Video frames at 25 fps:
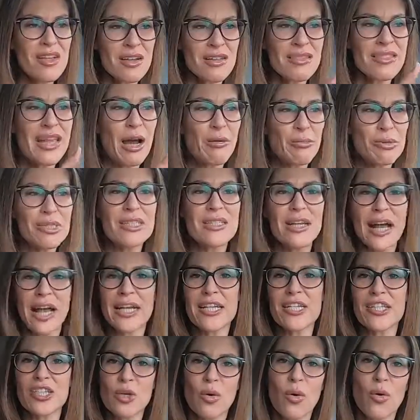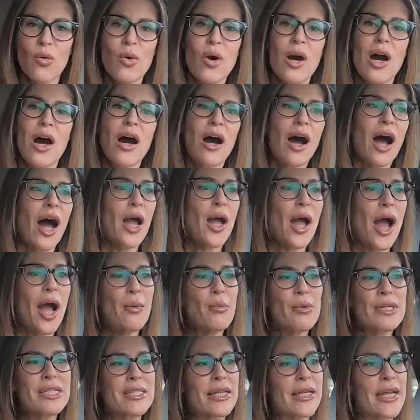that was nice. So I
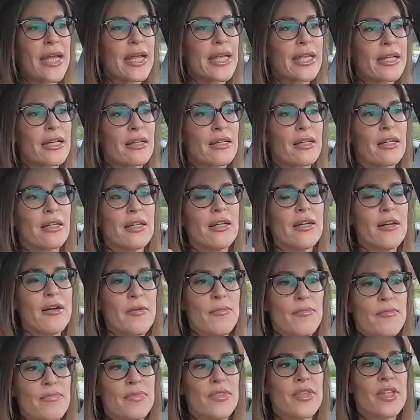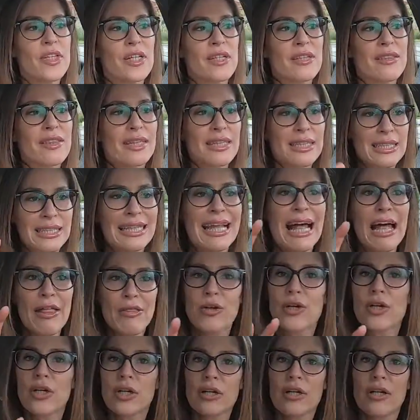would take the
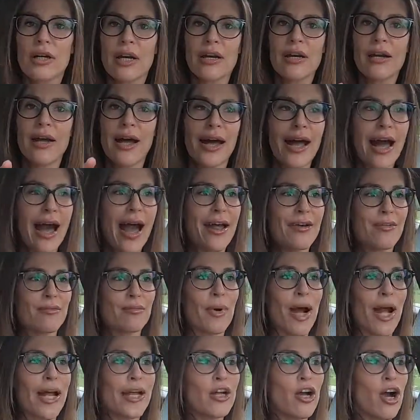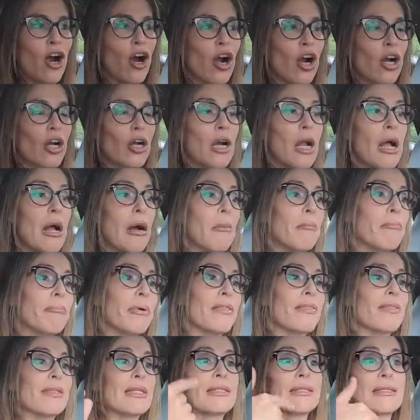leather out of my car,
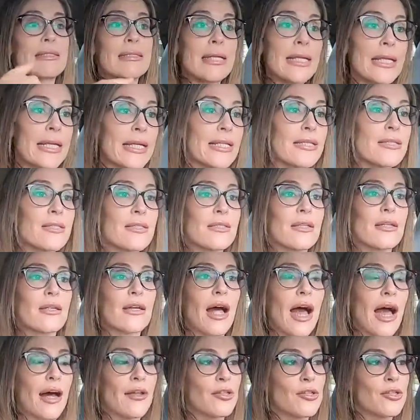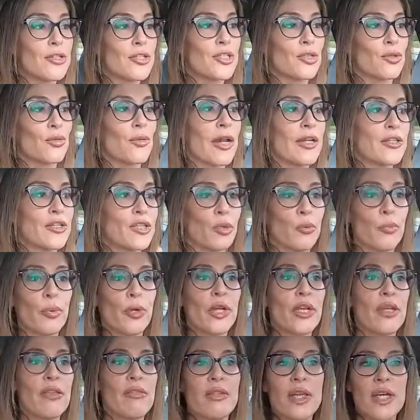but the seats out of the Sorento,
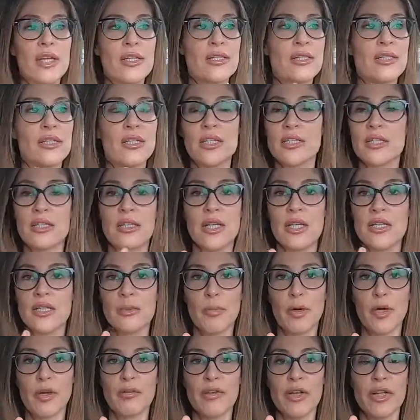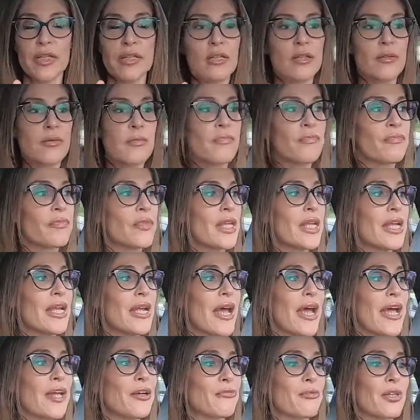put in this, and it's perfect.
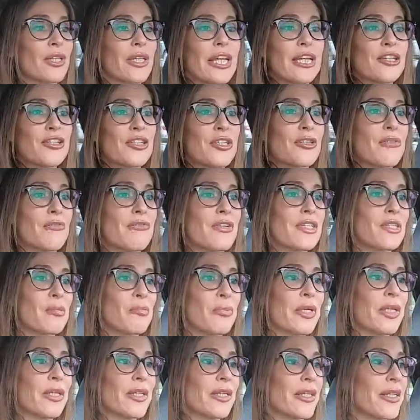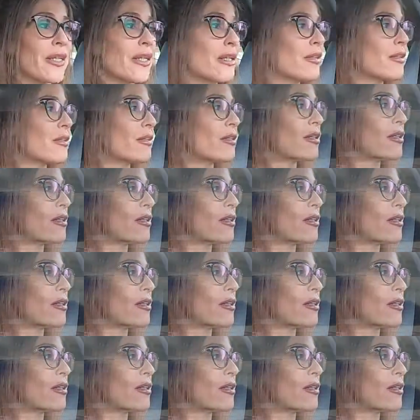In relation to visibility,